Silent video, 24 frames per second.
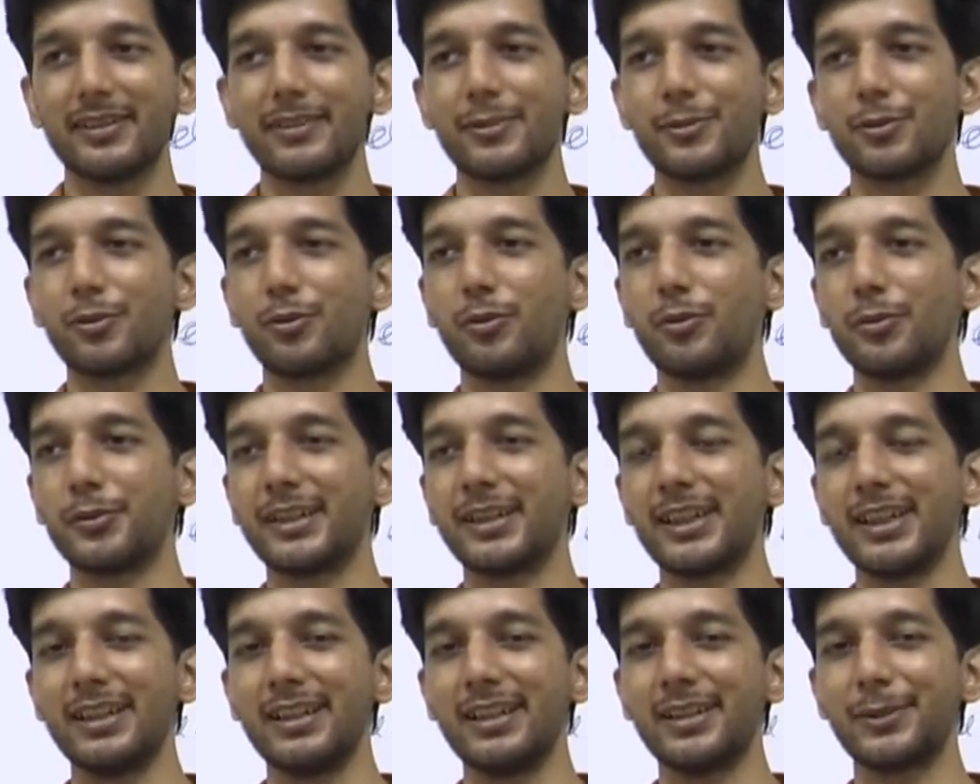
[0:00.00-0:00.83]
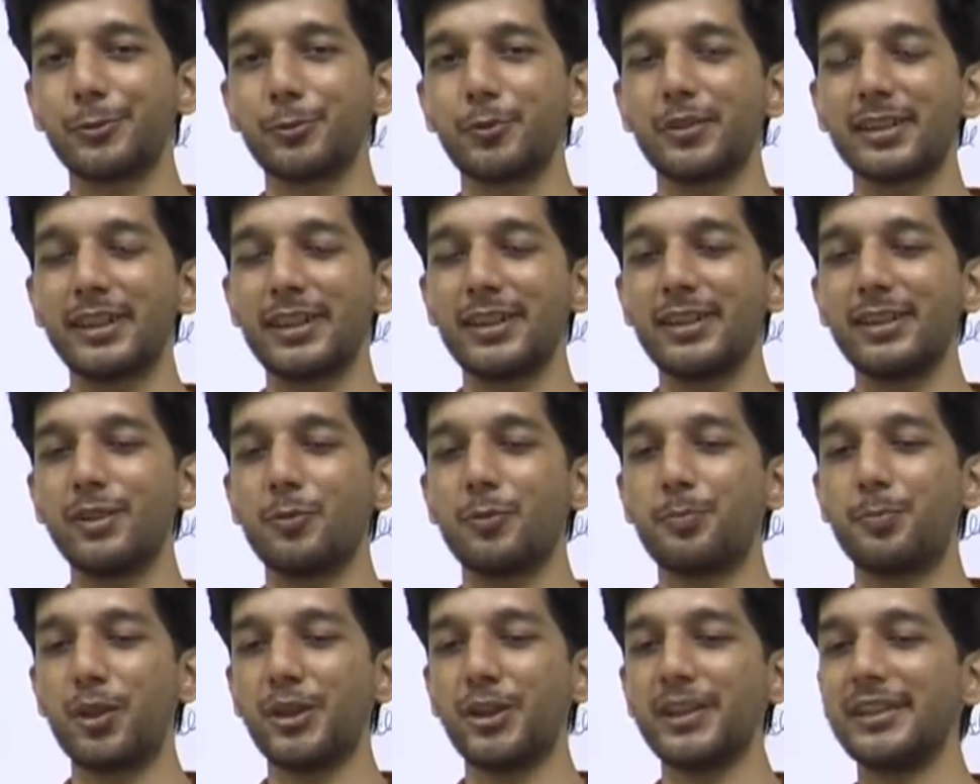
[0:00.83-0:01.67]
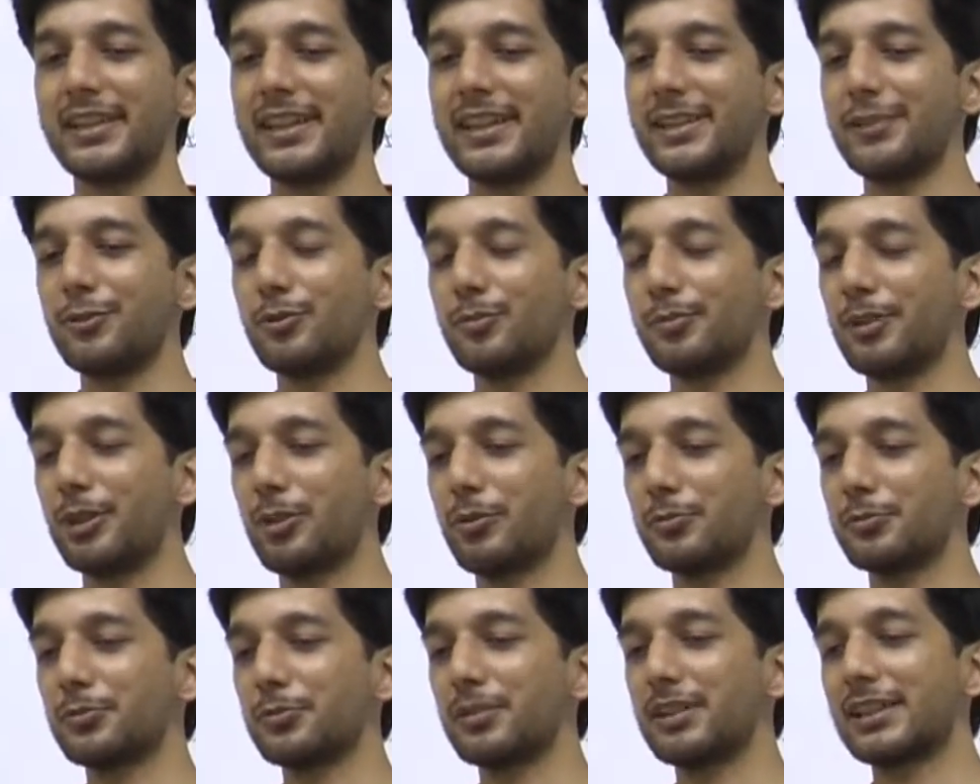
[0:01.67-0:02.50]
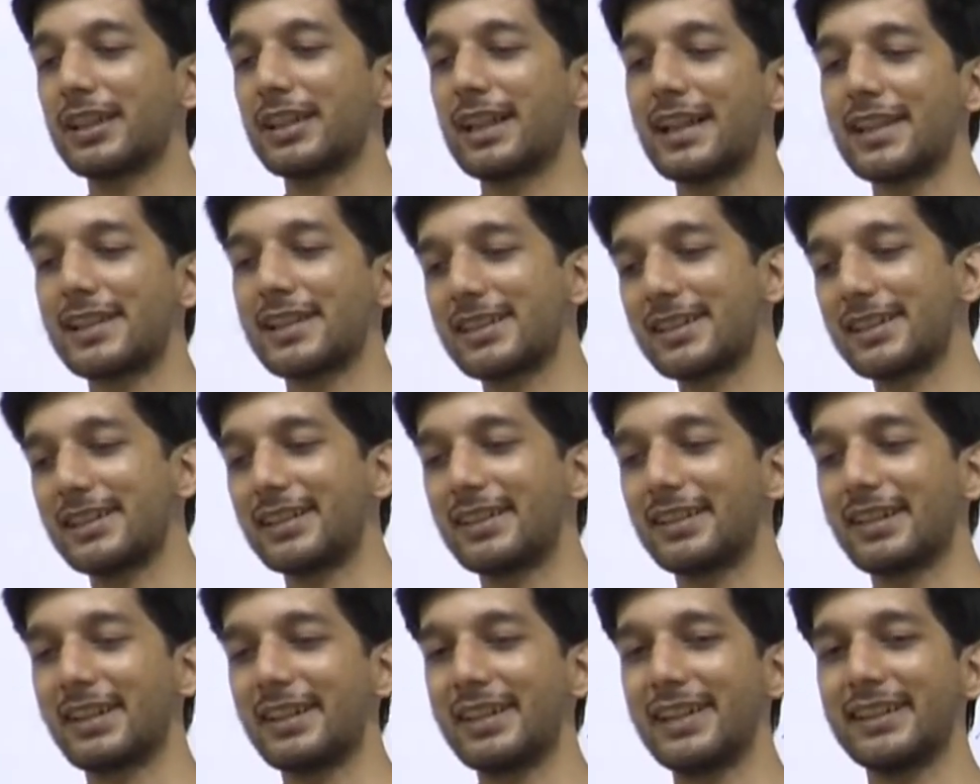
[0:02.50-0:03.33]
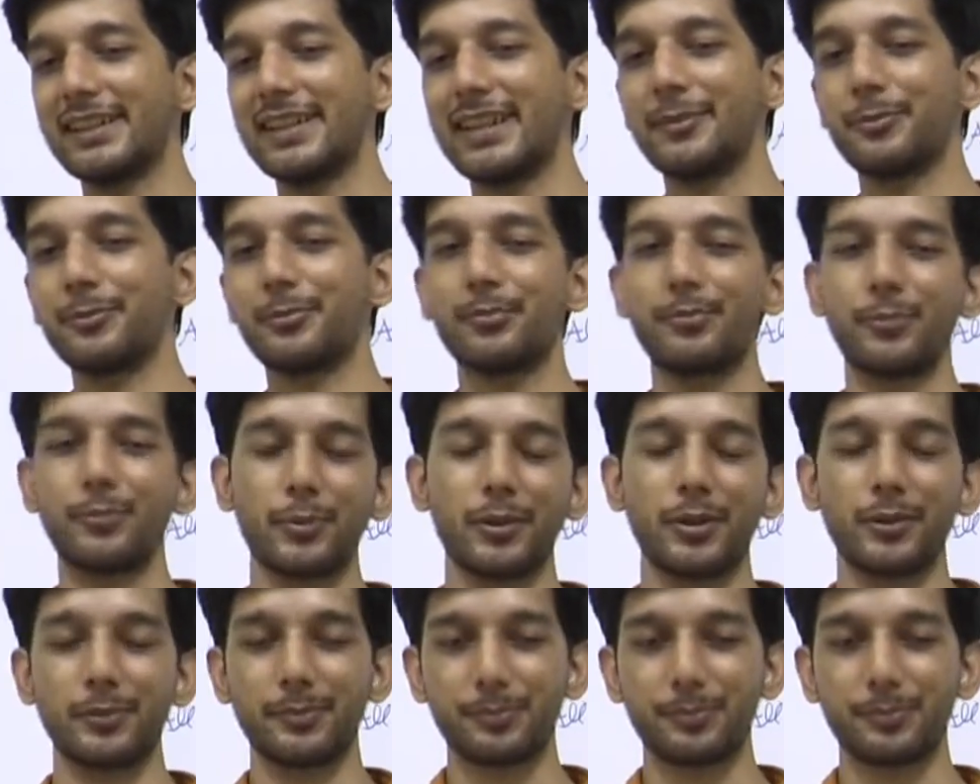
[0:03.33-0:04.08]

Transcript: So till to a degree of 0.8 you belong to the class correct, and